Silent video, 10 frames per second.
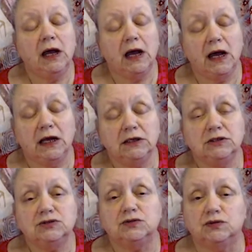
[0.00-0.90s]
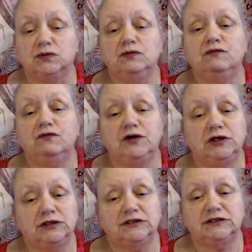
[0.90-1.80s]
and or
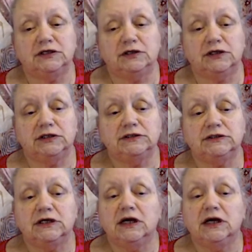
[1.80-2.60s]
Venus signs